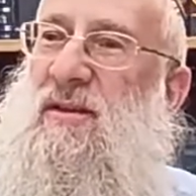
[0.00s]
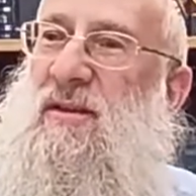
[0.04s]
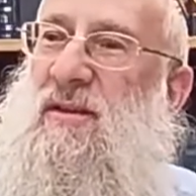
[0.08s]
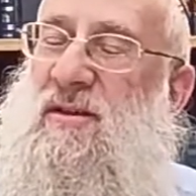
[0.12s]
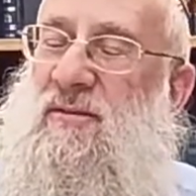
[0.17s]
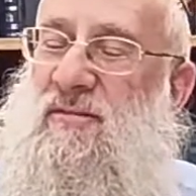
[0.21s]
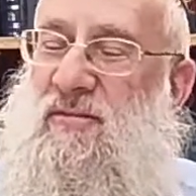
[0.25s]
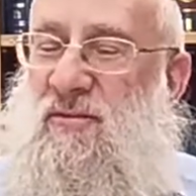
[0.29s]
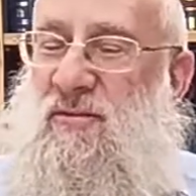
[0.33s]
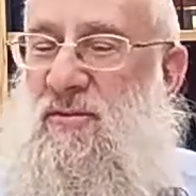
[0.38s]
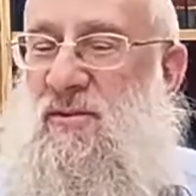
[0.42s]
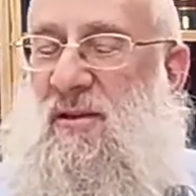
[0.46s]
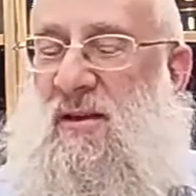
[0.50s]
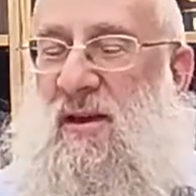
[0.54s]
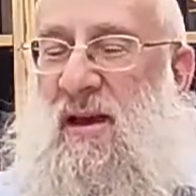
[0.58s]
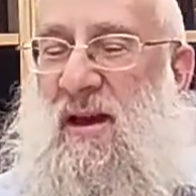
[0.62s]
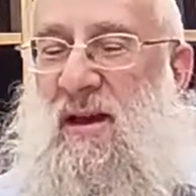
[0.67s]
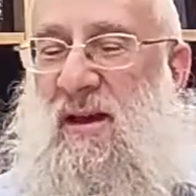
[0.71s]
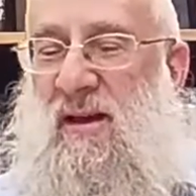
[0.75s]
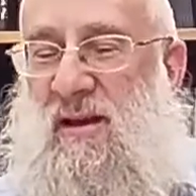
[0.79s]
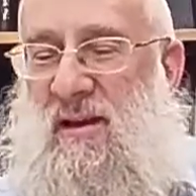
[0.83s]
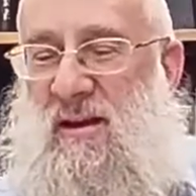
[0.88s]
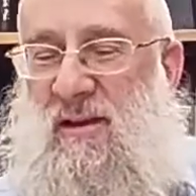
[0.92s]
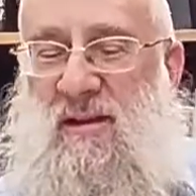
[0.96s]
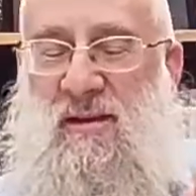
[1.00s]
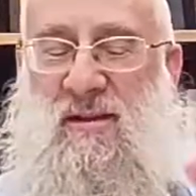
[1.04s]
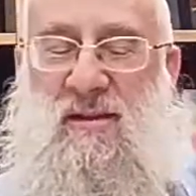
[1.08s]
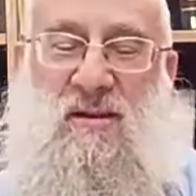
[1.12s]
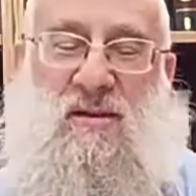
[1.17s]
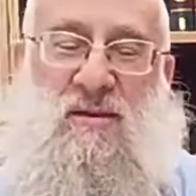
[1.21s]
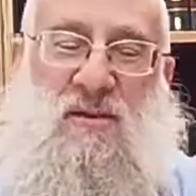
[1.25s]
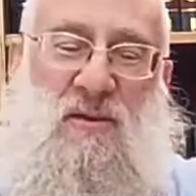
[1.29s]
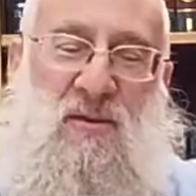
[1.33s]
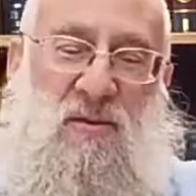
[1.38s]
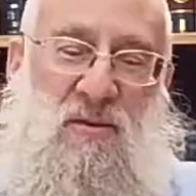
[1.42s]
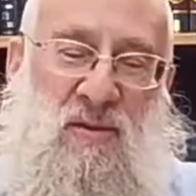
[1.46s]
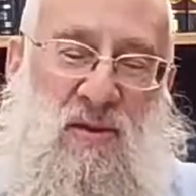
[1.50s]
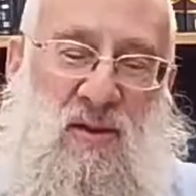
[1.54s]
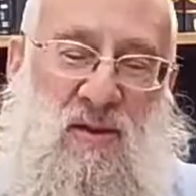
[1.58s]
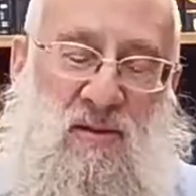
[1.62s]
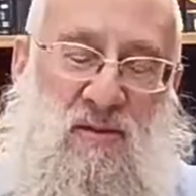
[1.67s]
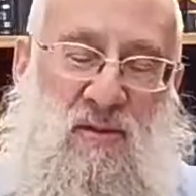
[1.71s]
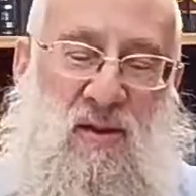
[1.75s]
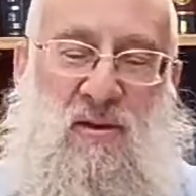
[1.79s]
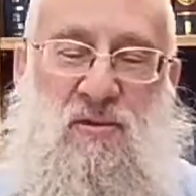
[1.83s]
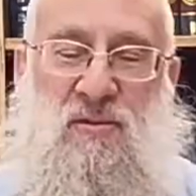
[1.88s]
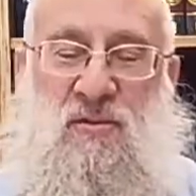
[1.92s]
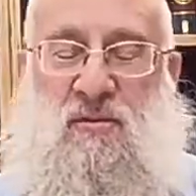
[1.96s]
If you attack, they'll
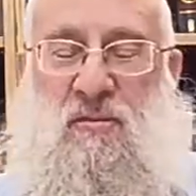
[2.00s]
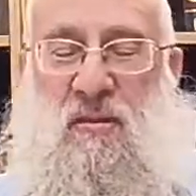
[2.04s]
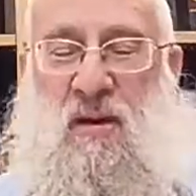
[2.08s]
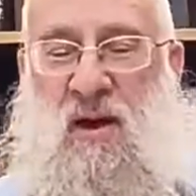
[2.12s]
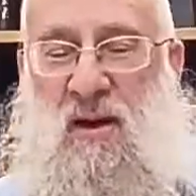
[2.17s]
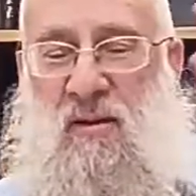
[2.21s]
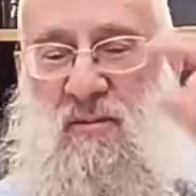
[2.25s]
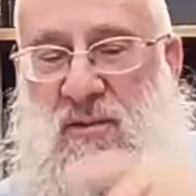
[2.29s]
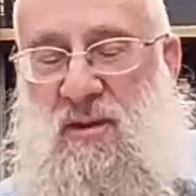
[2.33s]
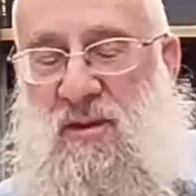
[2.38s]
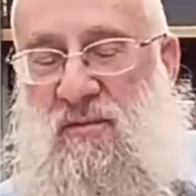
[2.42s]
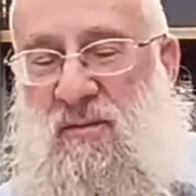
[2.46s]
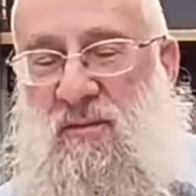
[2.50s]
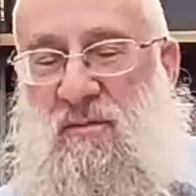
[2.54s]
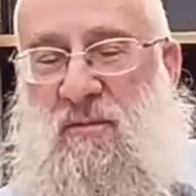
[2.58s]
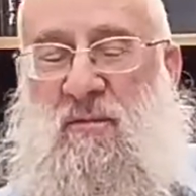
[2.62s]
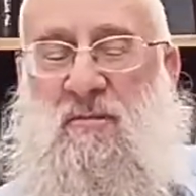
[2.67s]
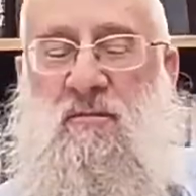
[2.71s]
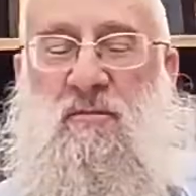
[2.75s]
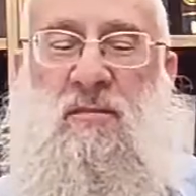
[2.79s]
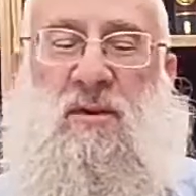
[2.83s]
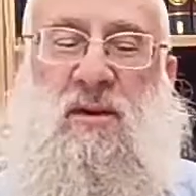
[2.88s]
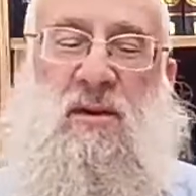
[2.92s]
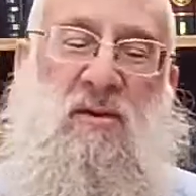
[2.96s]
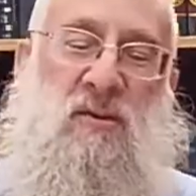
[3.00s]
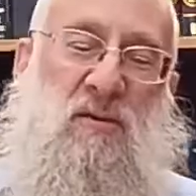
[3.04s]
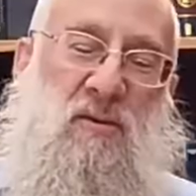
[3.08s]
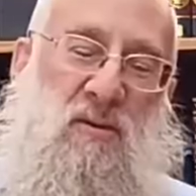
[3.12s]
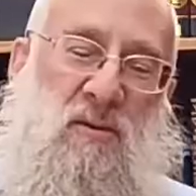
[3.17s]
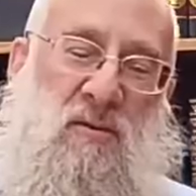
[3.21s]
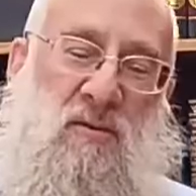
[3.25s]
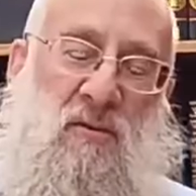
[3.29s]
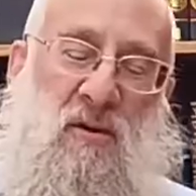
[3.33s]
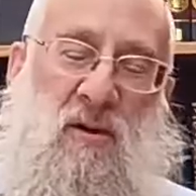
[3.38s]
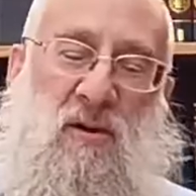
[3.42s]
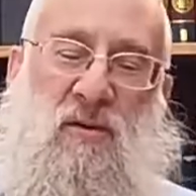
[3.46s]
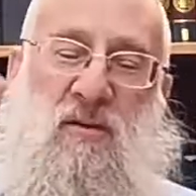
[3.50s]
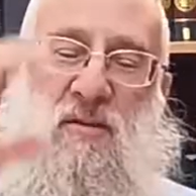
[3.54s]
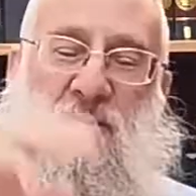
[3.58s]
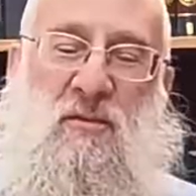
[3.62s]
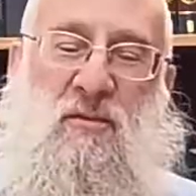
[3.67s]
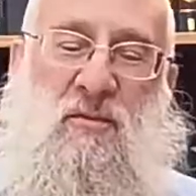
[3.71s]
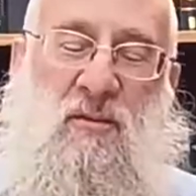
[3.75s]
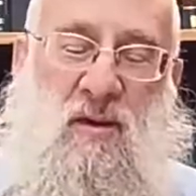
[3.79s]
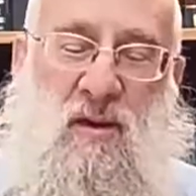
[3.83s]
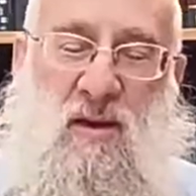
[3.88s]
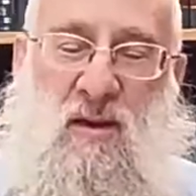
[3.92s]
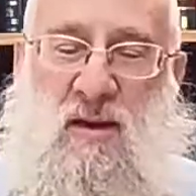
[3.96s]
get you back with even bigger,
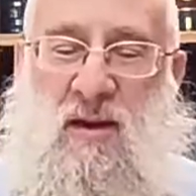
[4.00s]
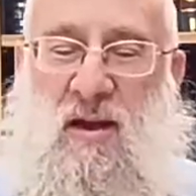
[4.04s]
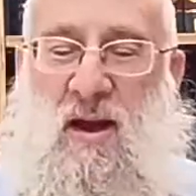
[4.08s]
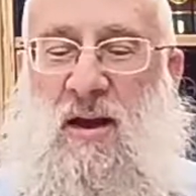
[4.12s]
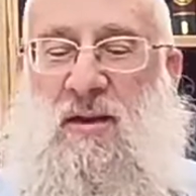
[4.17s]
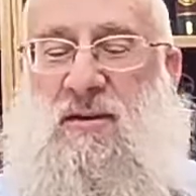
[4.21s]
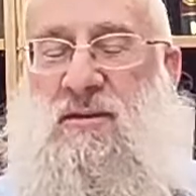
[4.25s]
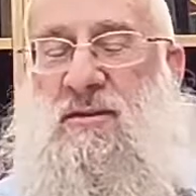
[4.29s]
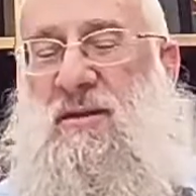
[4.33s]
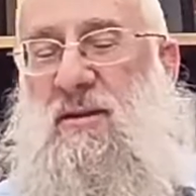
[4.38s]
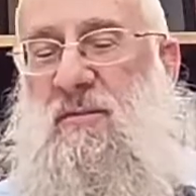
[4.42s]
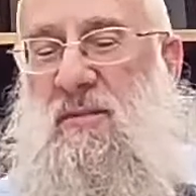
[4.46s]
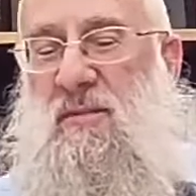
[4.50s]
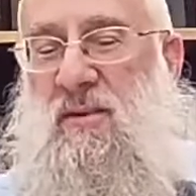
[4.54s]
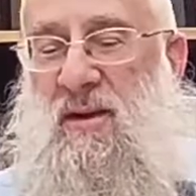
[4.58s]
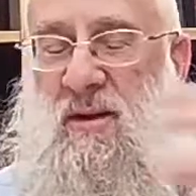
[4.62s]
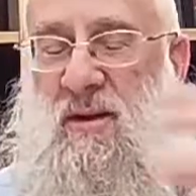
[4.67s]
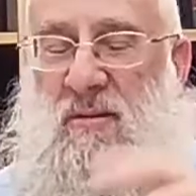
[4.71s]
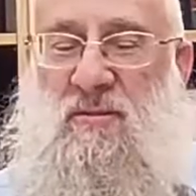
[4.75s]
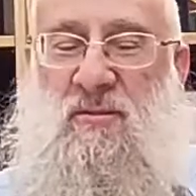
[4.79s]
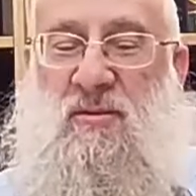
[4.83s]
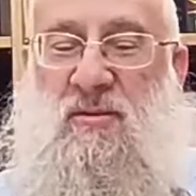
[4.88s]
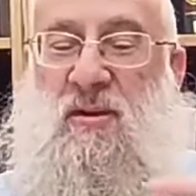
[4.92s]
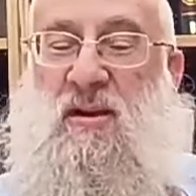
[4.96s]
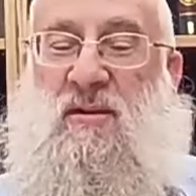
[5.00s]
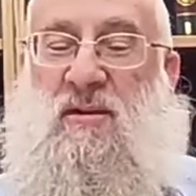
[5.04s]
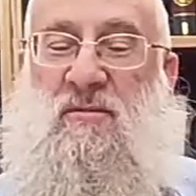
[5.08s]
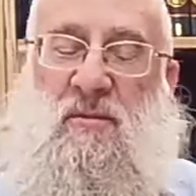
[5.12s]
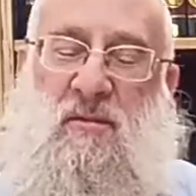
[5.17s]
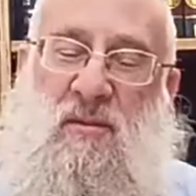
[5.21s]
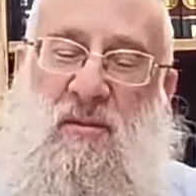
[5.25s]
greater ICBMs, whatever.